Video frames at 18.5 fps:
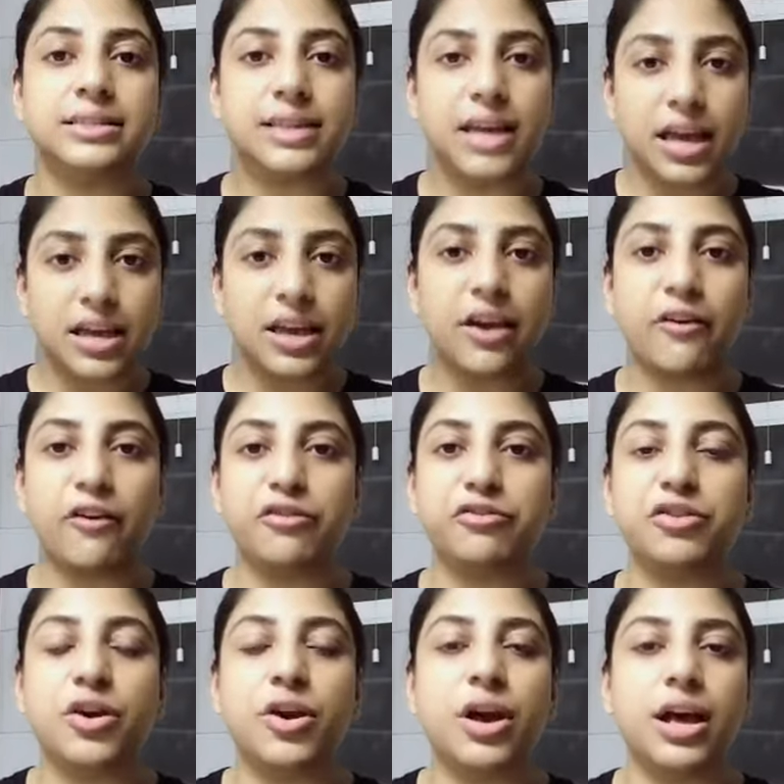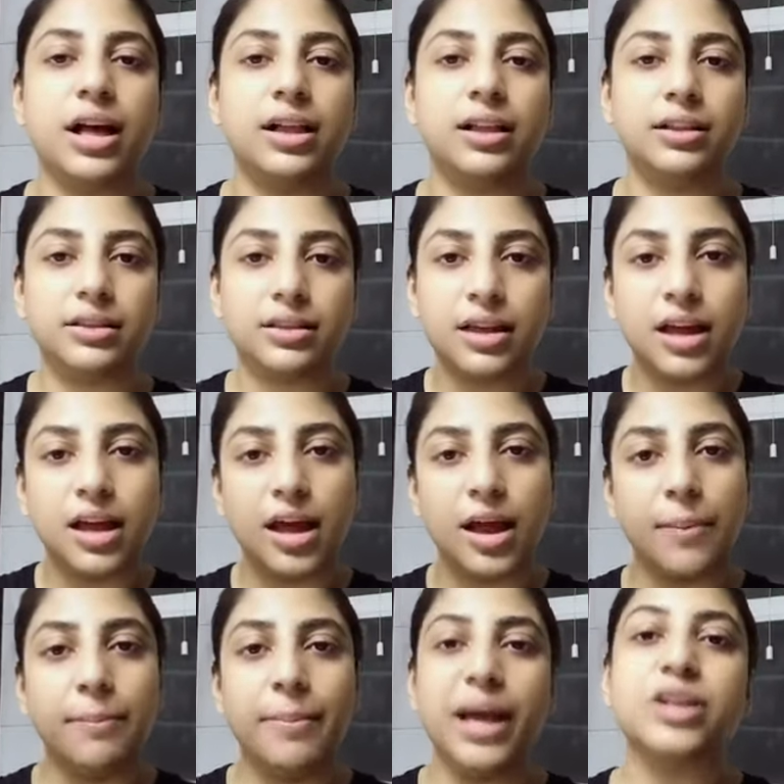take care of your health
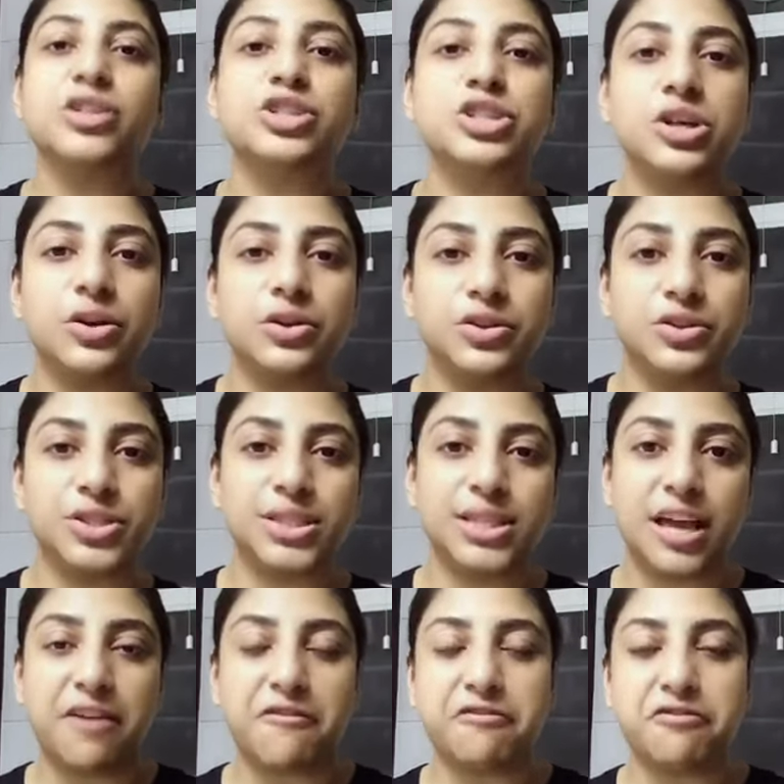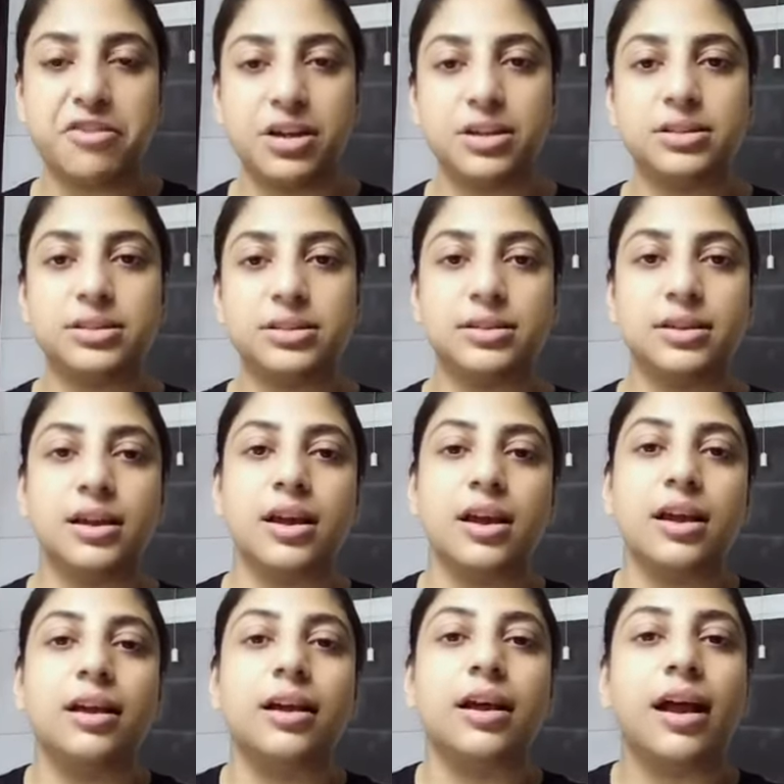make sure you stay fit
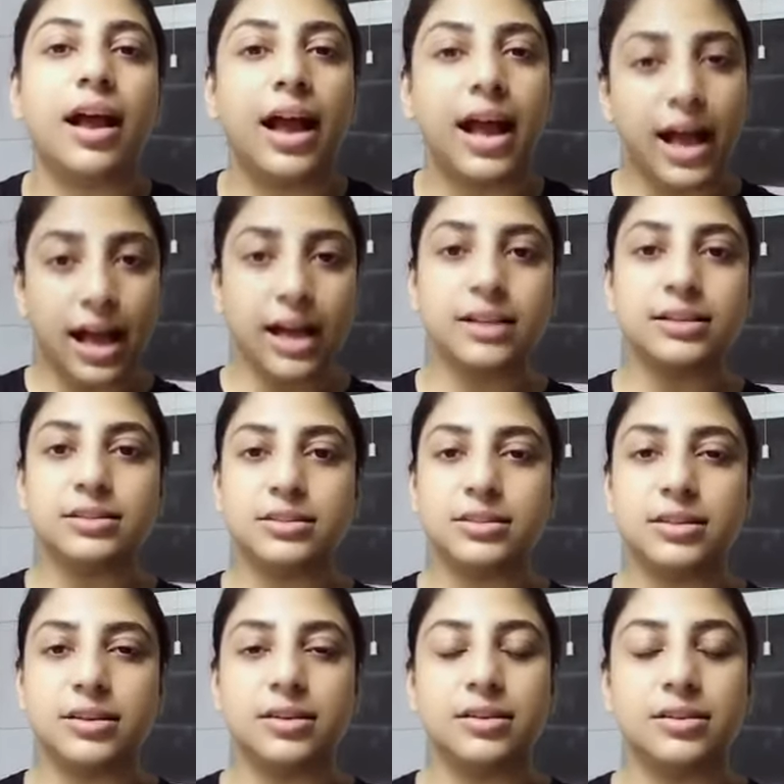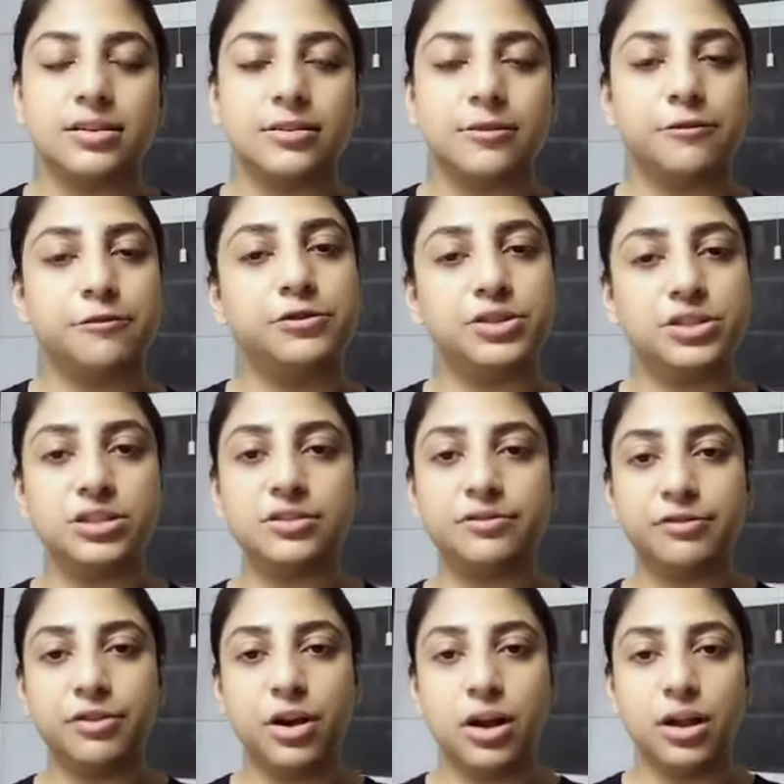and first
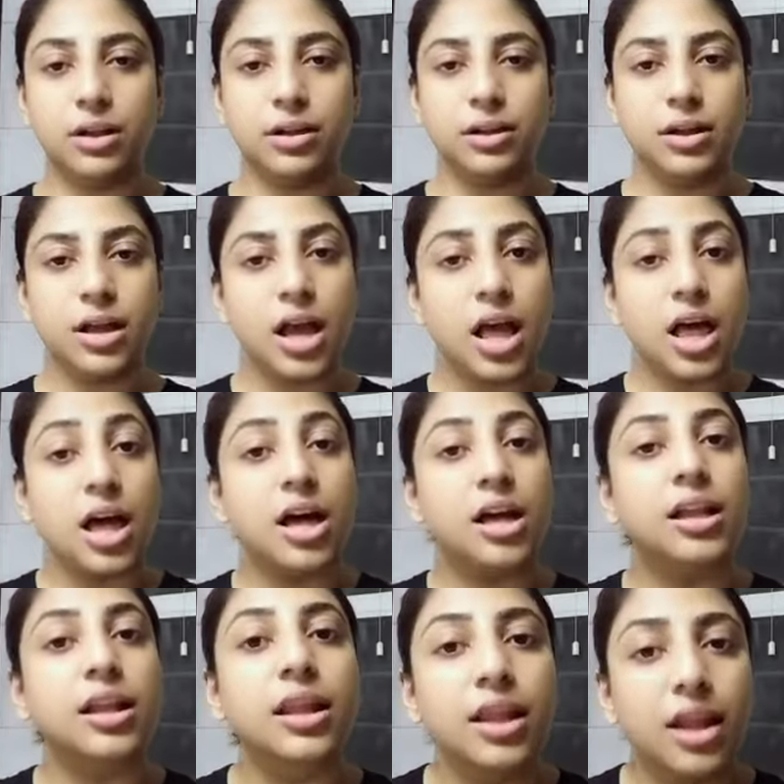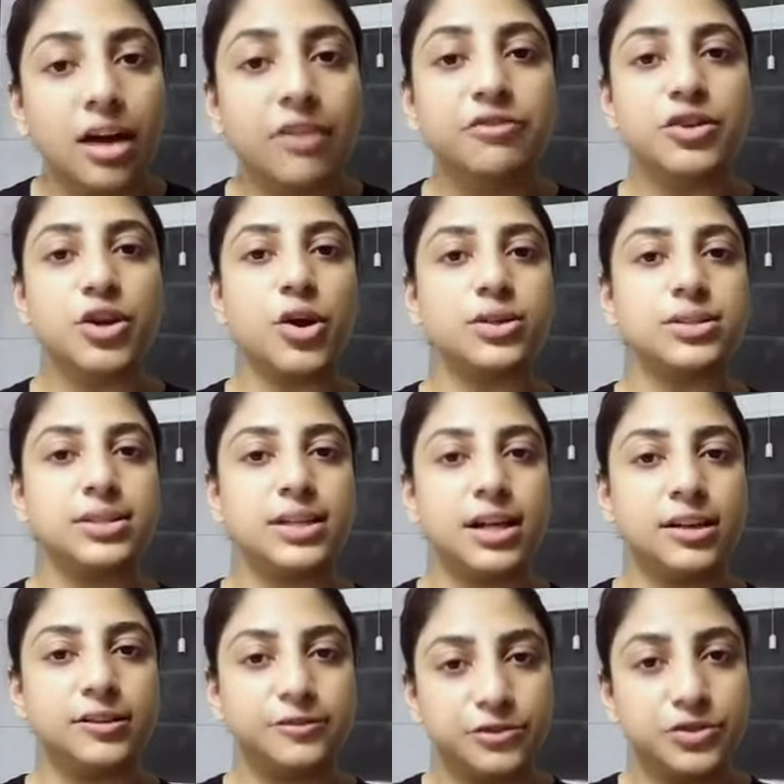of all love
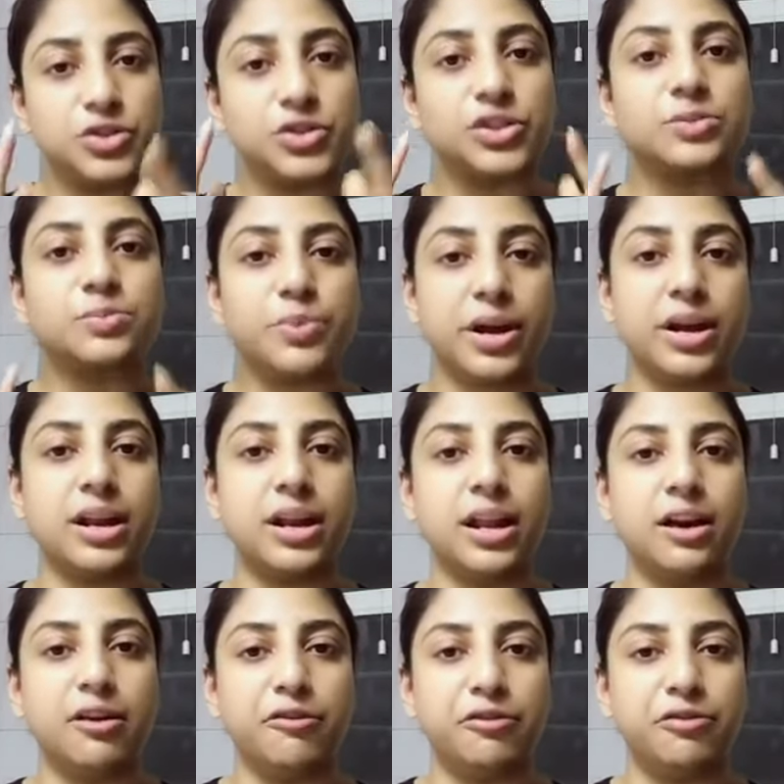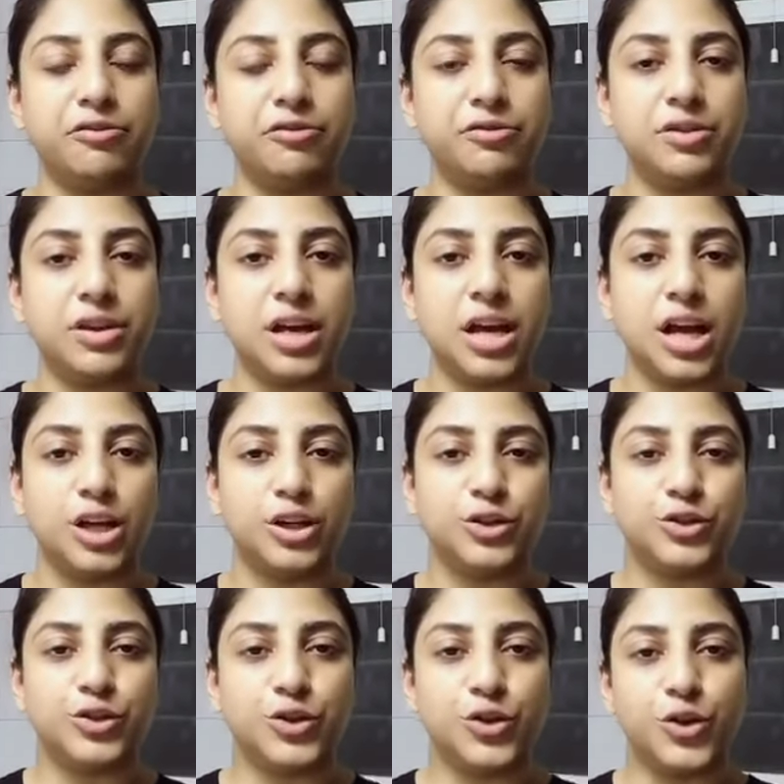yourself to spread love
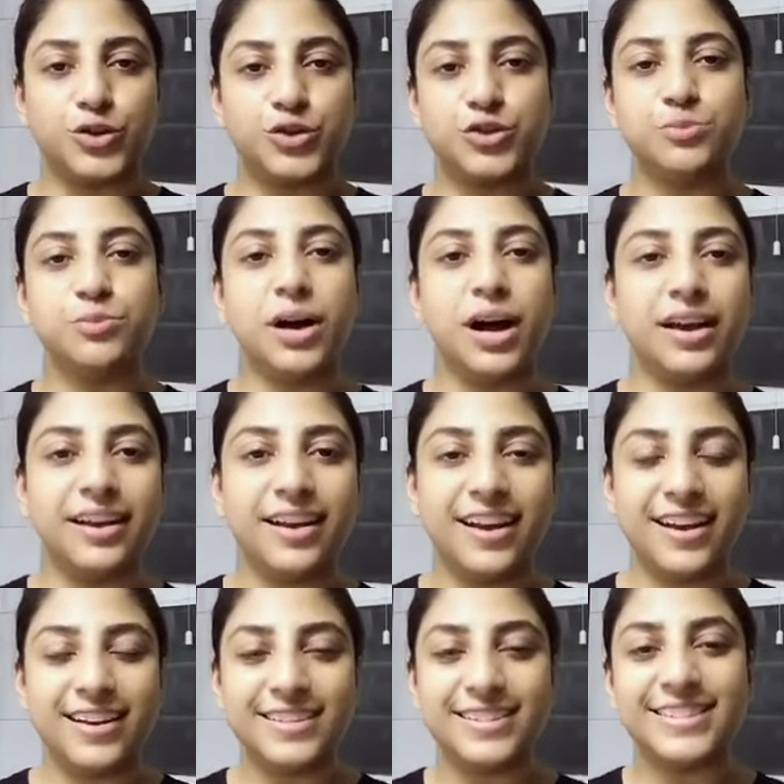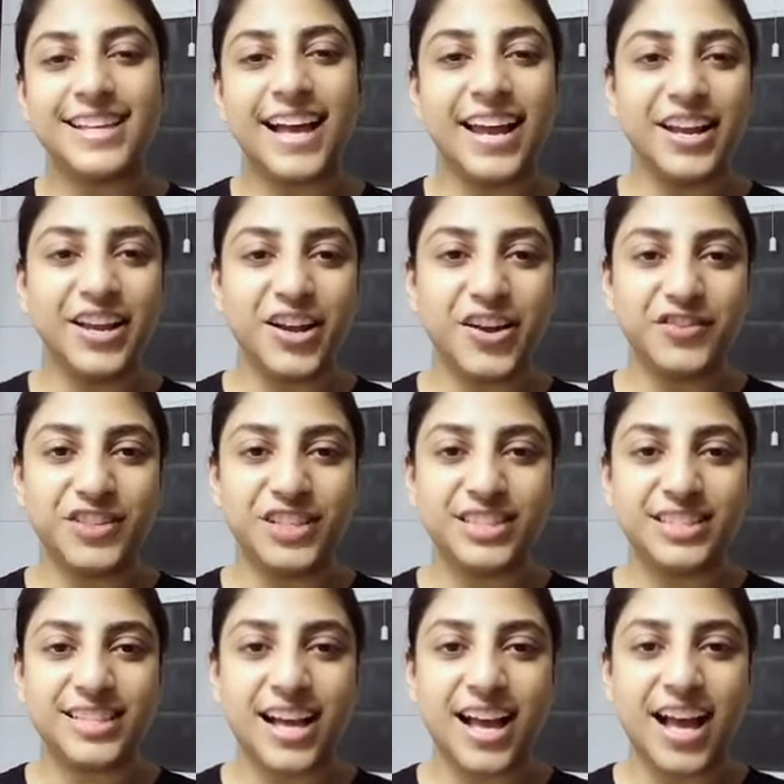so Sumana signing off
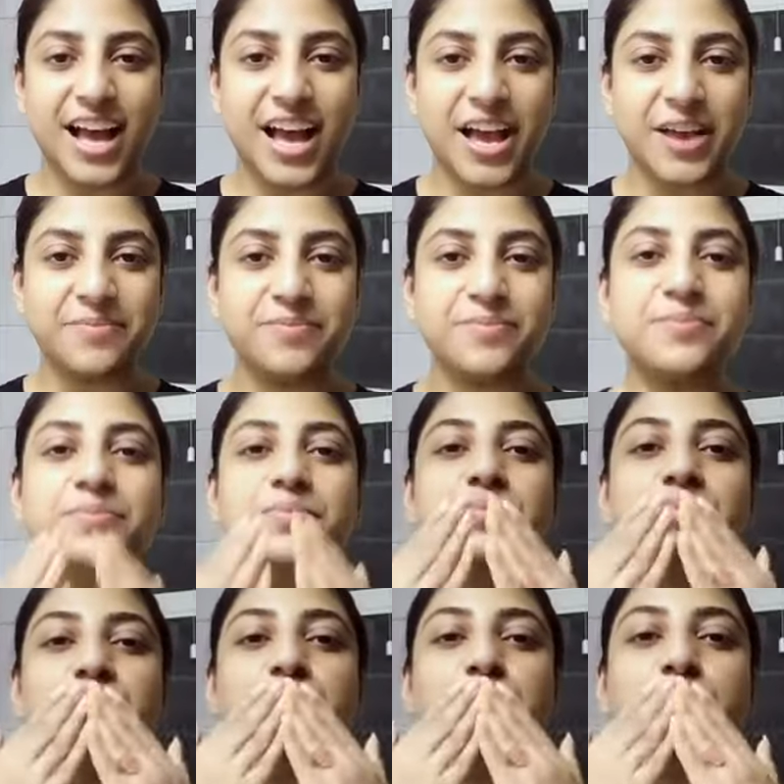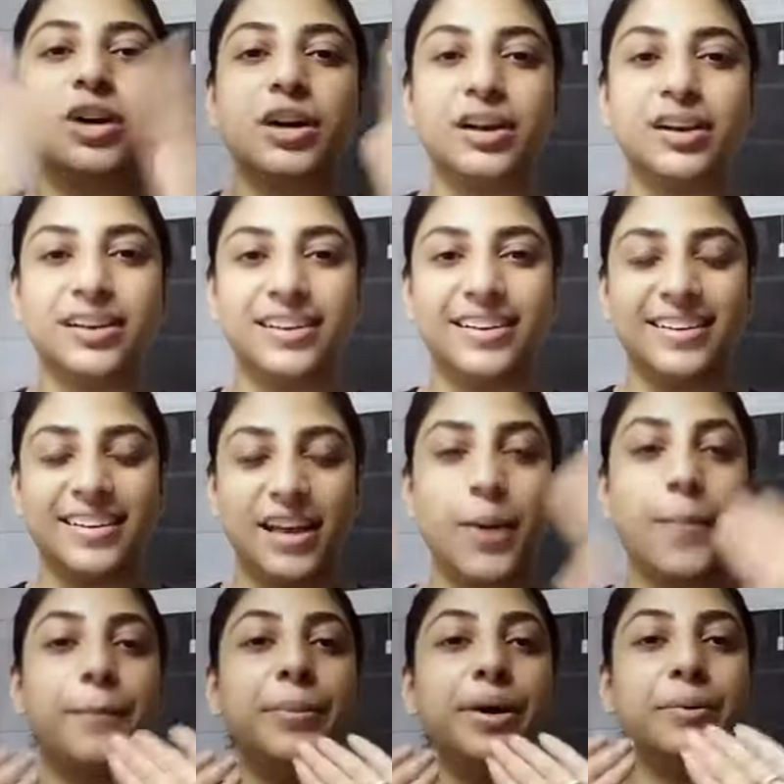this time
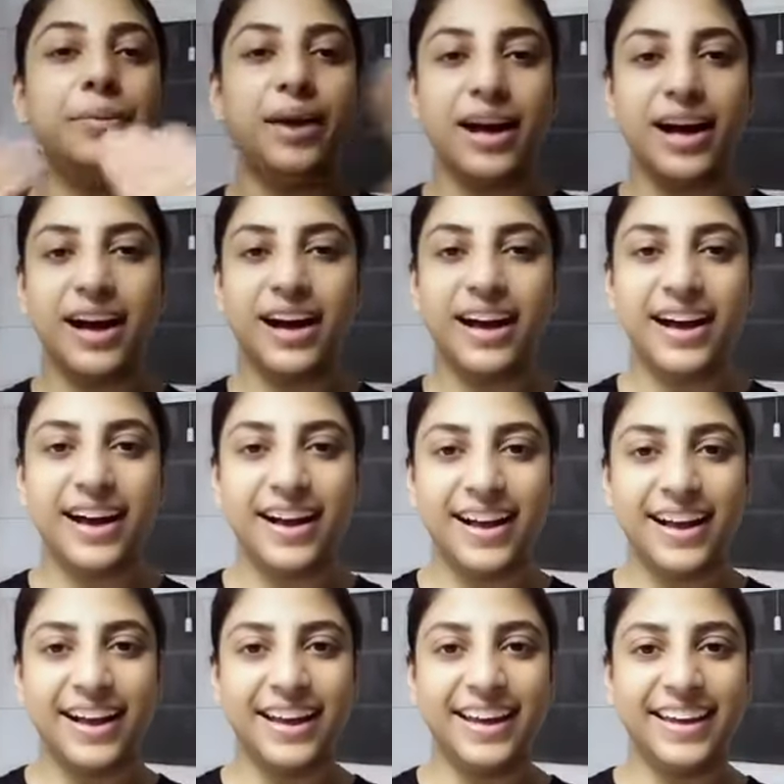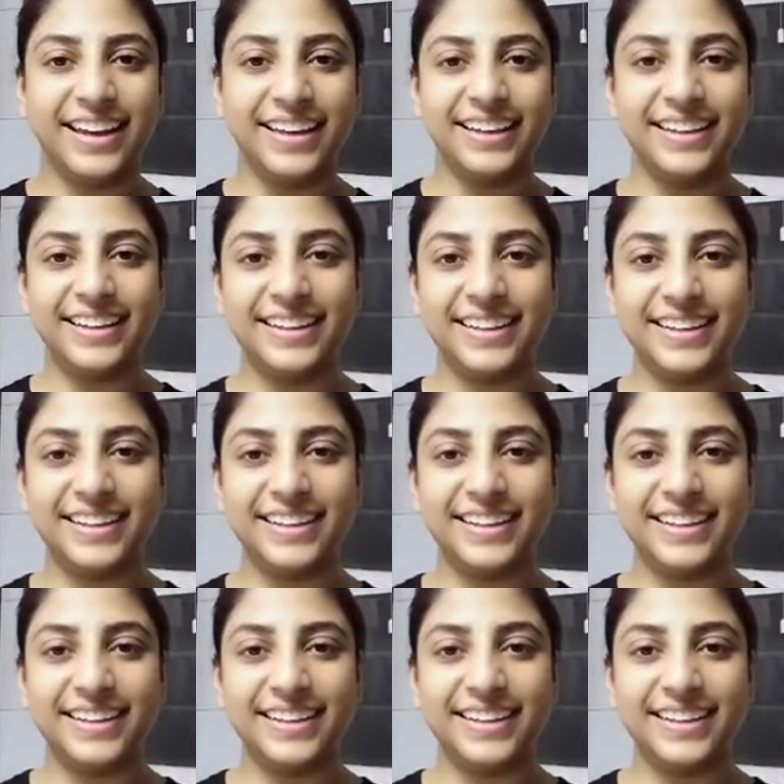bye bye